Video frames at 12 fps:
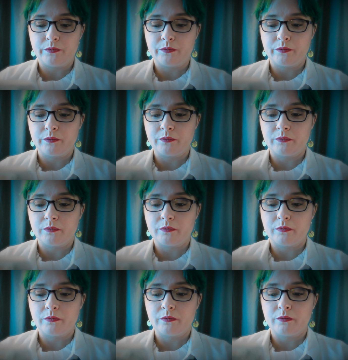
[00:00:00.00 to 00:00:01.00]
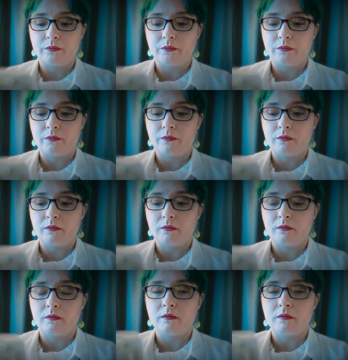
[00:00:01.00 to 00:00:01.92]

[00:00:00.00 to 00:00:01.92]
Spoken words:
(no one is talking)